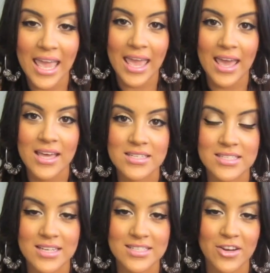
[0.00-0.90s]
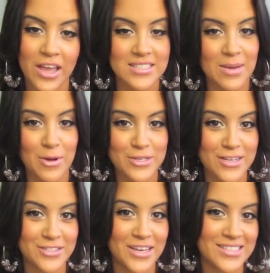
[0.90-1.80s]
And until next time, I'll
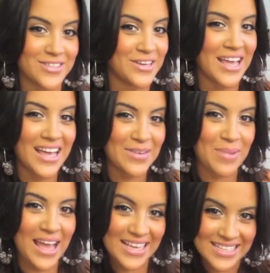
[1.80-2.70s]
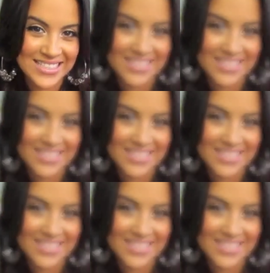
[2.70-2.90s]
talk to you guys soon. Bye.